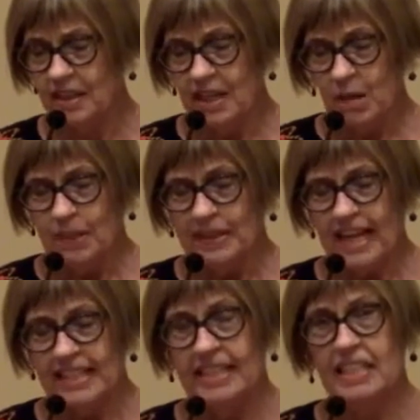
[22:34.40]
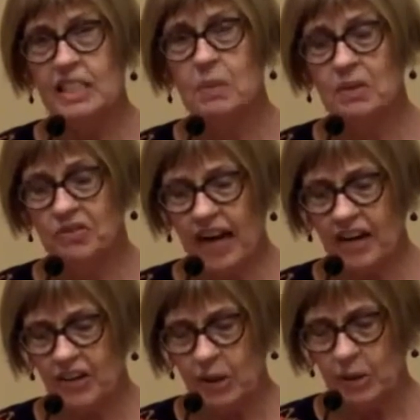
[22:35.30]
But that dismal
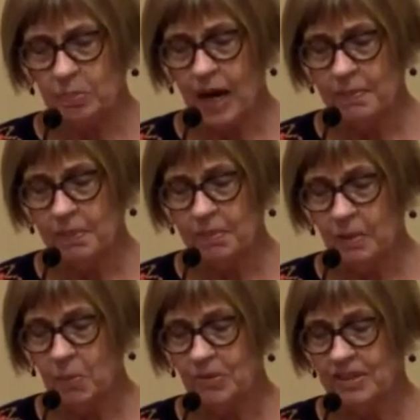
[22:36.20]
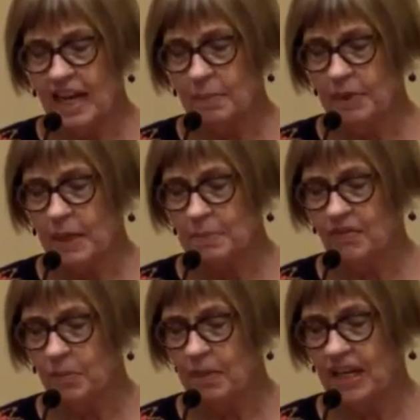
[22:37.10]
record probably won't stop people
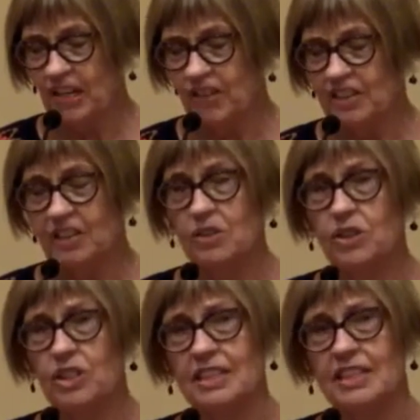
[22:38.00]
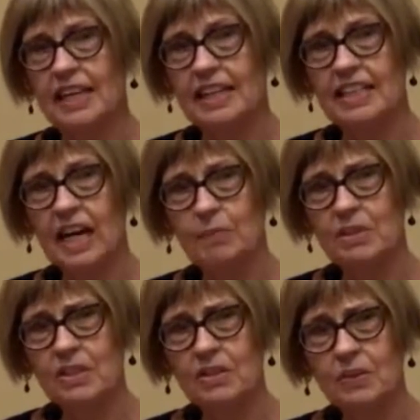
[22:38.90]
from making resolutions anytime
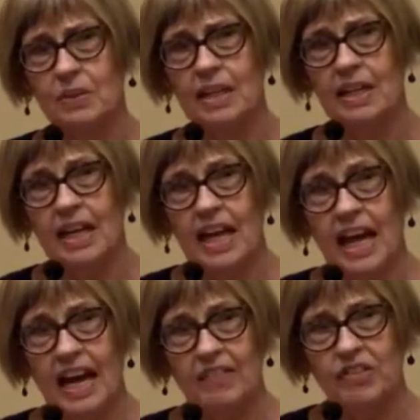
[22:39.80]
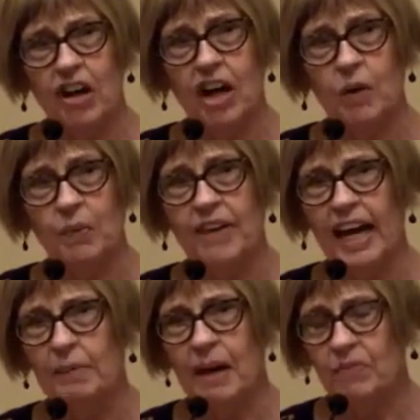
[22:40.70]
soon. After all, we've had
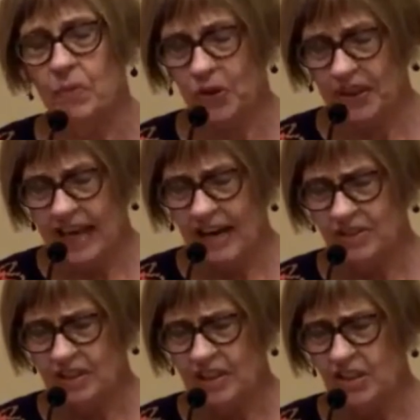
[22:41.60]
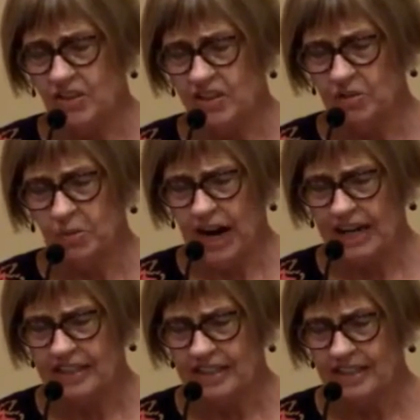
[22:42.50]
about 4,000 years of
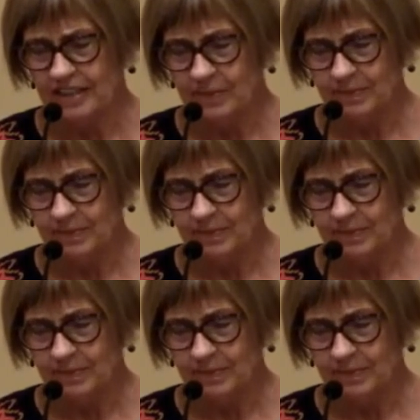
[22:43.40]
practice.